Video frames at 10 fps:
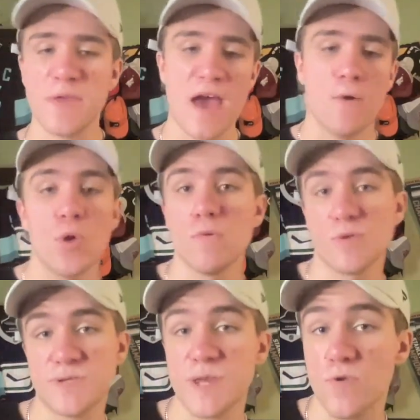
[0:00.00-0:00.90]
yeah, we will
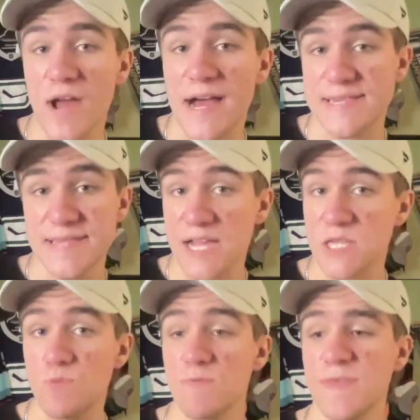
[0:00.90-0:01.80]
see you guys next
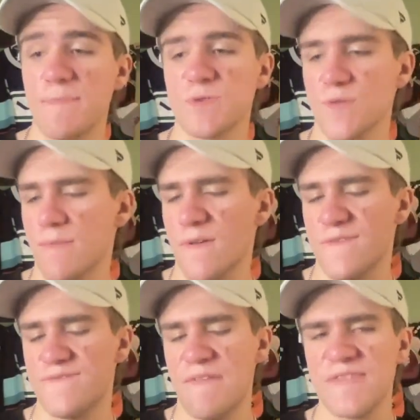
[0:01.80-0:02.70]
week with episode number
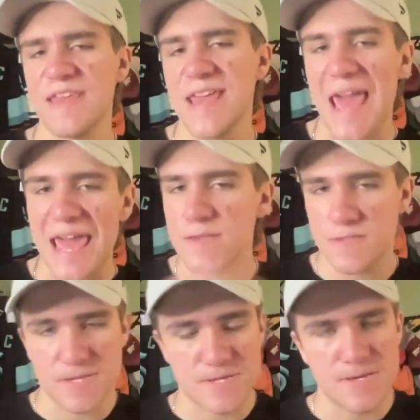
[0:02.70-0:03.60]
58.
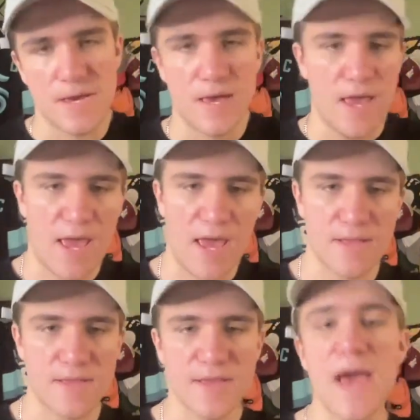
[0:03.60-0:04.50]

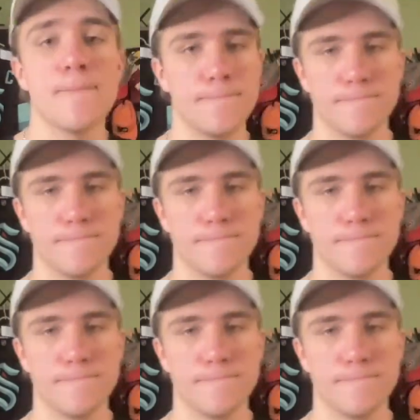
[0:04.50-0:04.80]
And yeah,